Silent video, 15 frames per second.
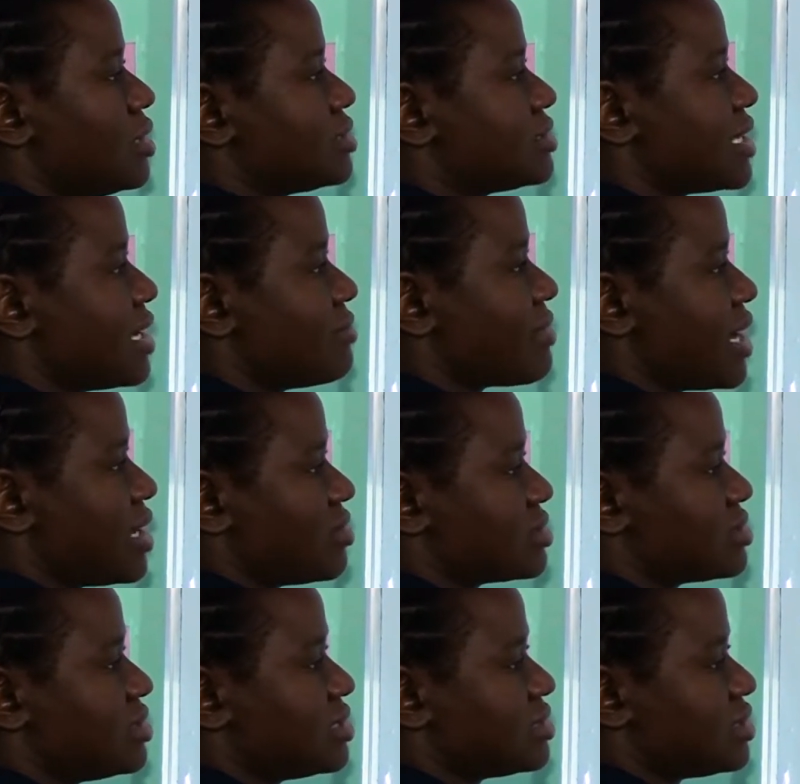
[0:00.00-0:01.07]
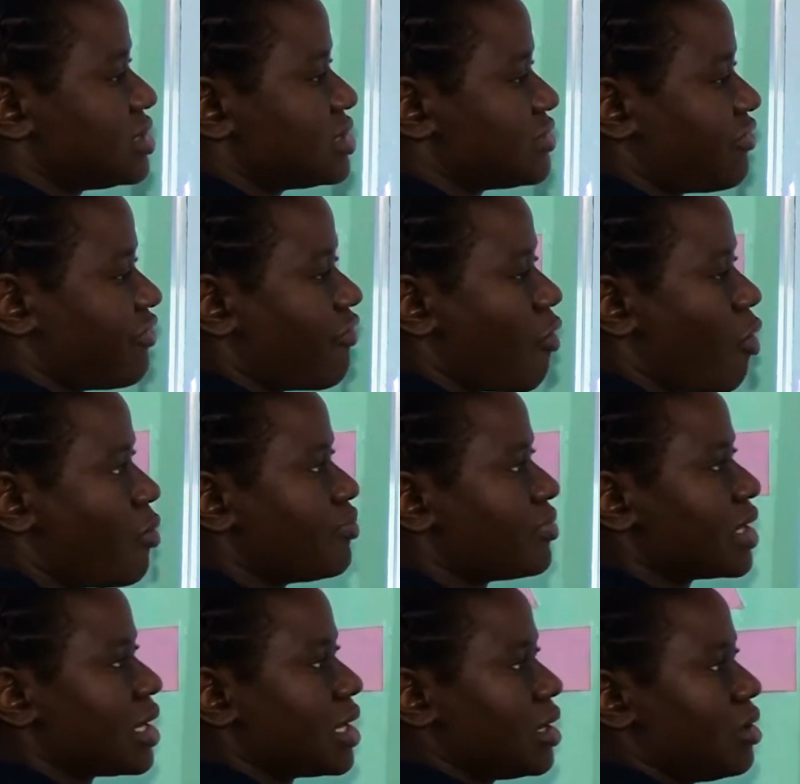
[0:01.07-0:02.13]
10 minus 6 is
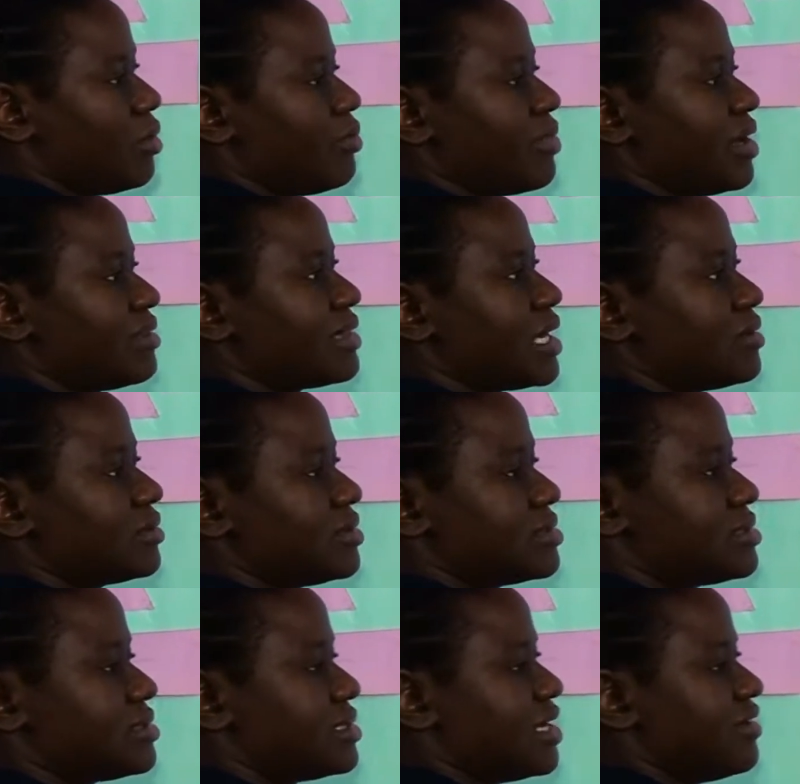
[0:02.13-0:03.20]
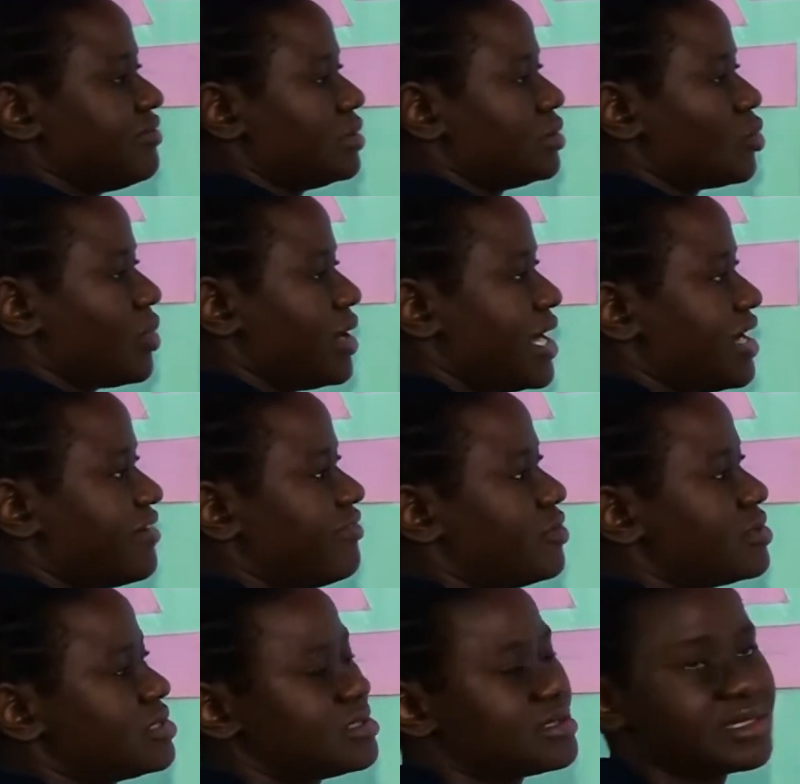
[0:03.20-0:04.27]
4. Bring down the 7. We have
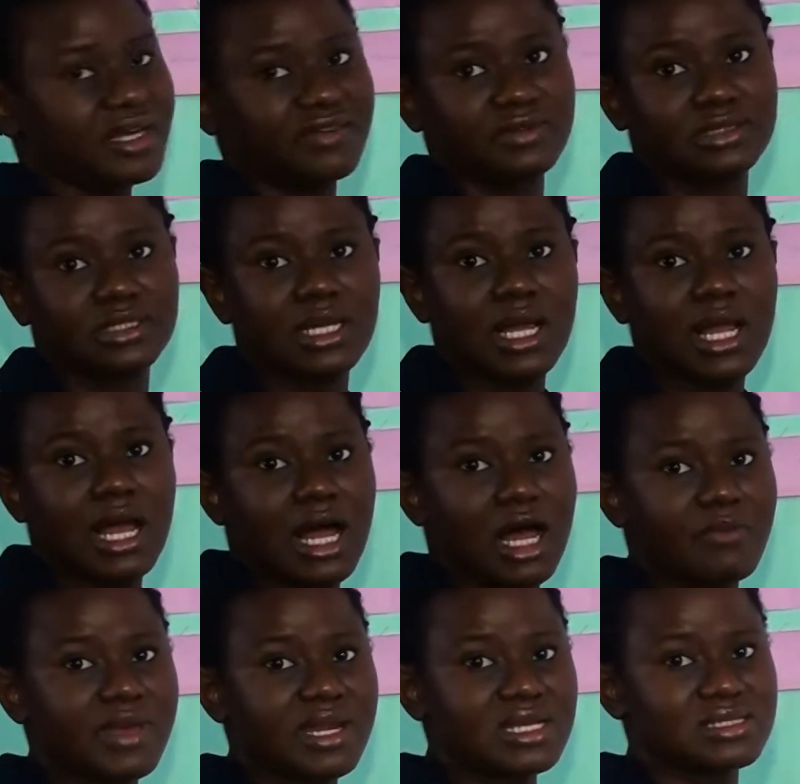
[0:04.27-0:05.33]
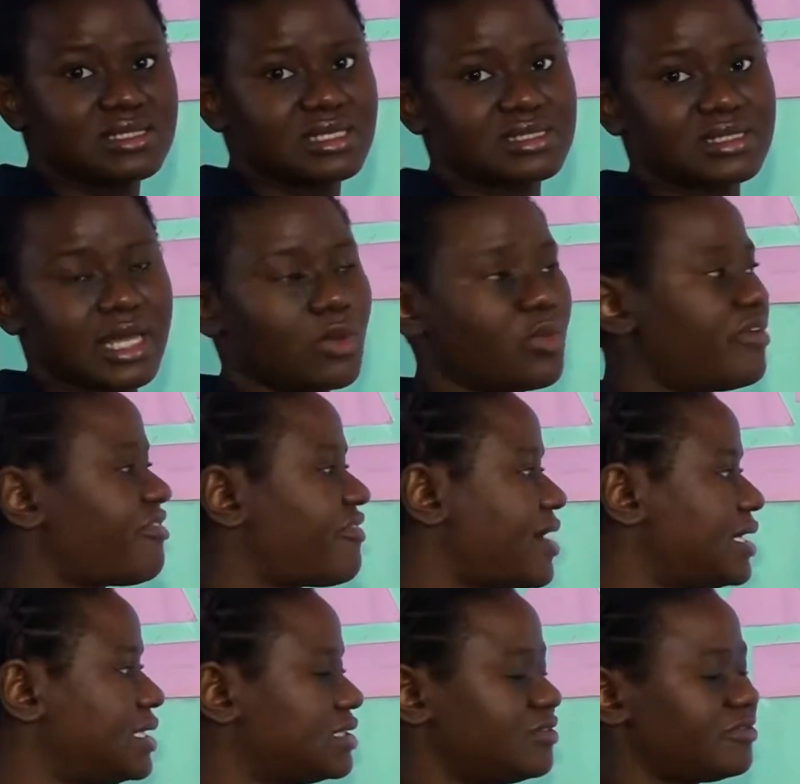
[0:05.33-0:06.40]
47. How many 6 can we
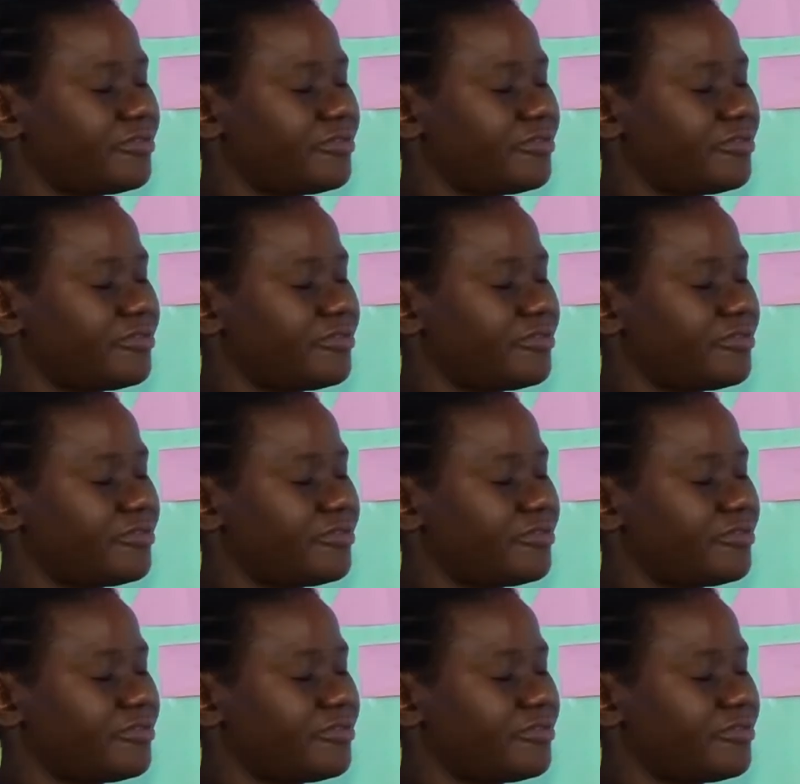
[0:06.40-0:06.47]
find in